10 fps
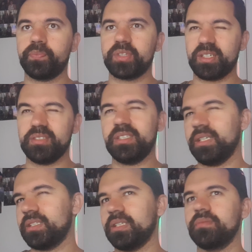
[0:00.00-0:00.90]
So yeah,
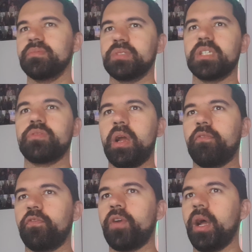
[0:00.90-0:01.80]

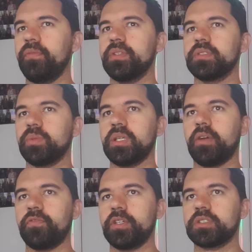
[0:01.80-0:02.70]
around 5 is when I
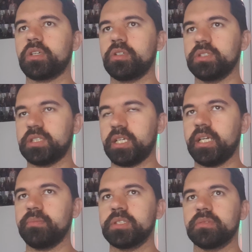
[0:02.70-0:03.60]
first got into
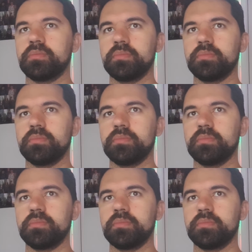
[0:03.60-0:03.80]
games.